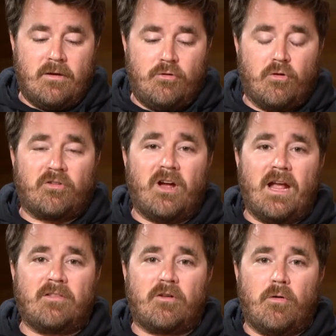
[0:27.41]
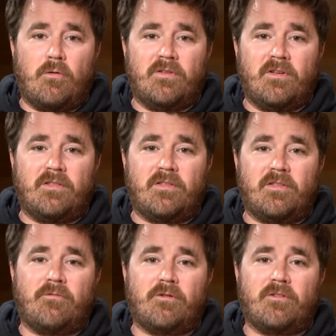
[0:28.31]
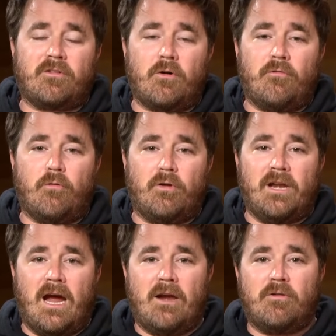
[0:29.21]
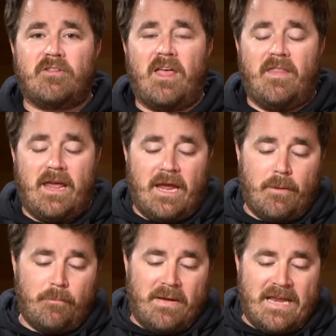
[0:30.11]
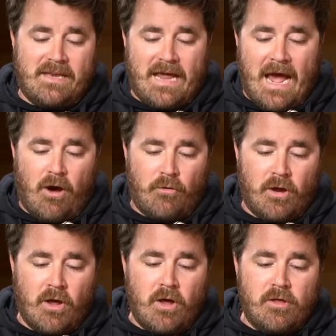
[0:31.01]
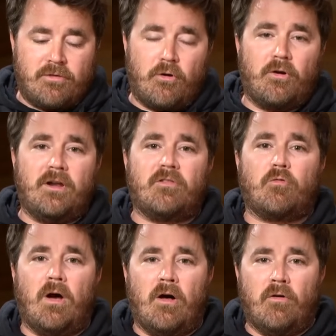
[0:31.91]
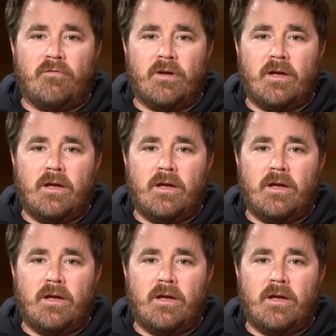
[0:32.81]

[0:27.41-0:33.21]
New York Giants go to visit the San Francisco 49ers, and they get beat down 30-12,